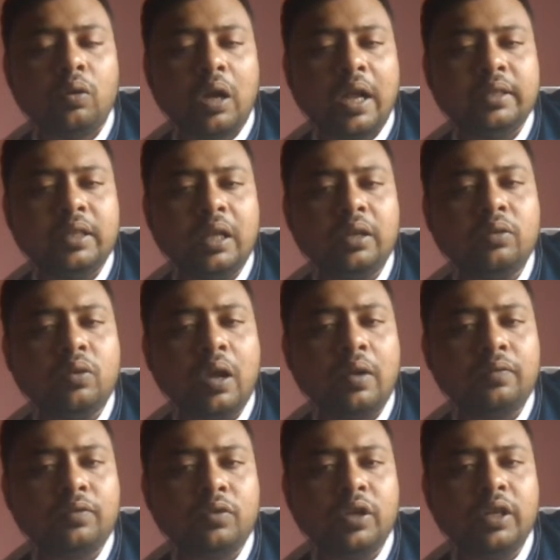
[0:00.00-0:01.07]
Either you have
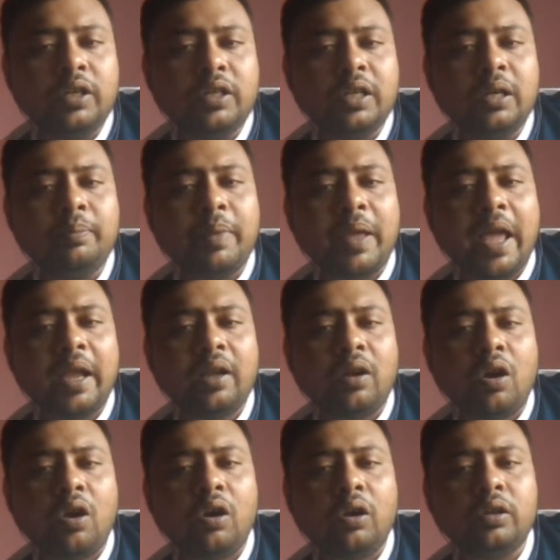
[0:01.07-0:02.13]
to retreat back
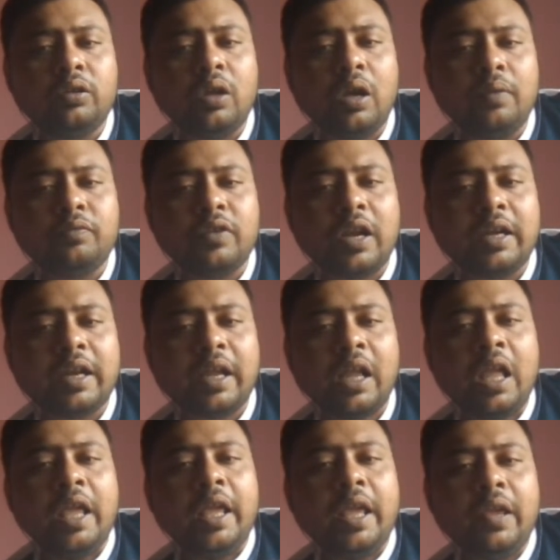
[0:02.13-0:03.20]
or you have to attack.
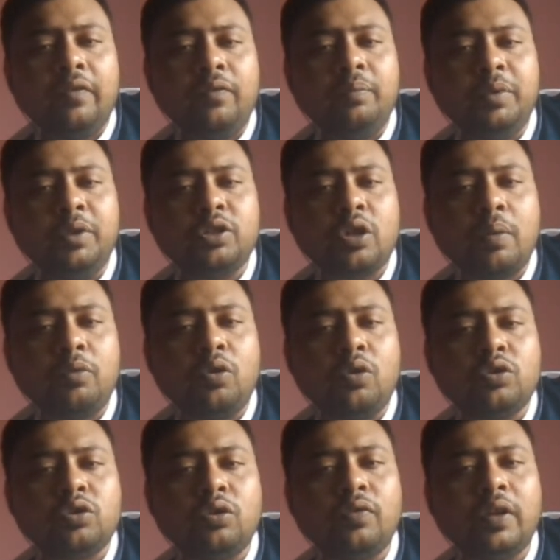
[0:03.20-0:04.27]
If bishop
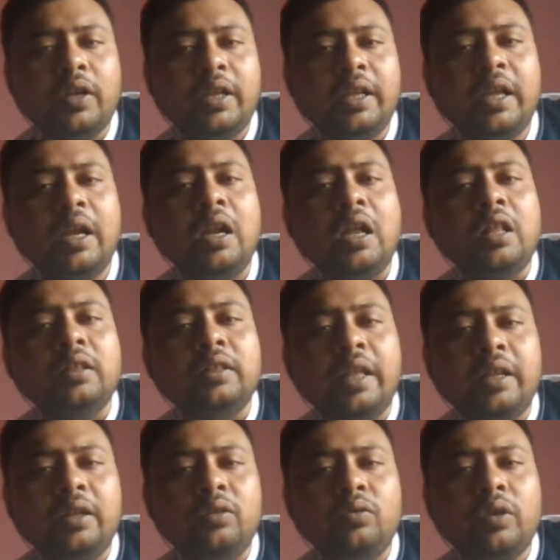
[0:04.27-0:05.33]
goes over here,
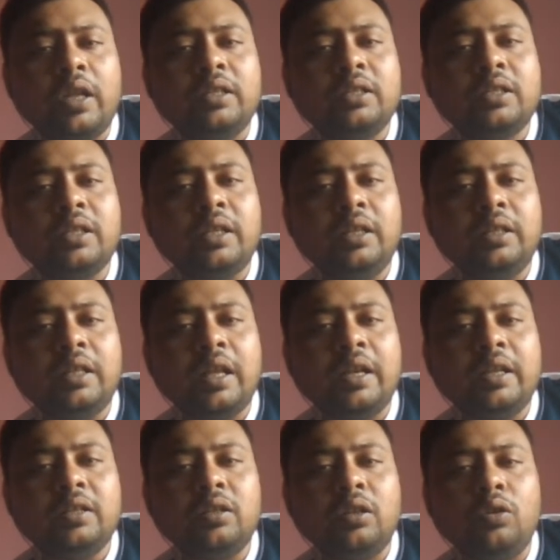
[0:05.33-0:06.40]
then you can see there
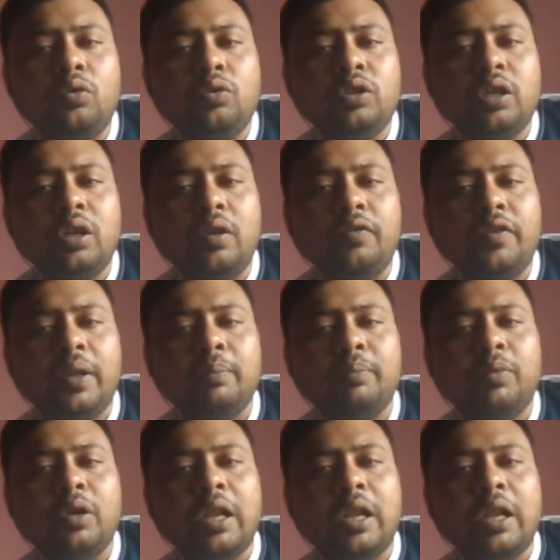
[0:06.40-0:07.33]
is a losing of tempo.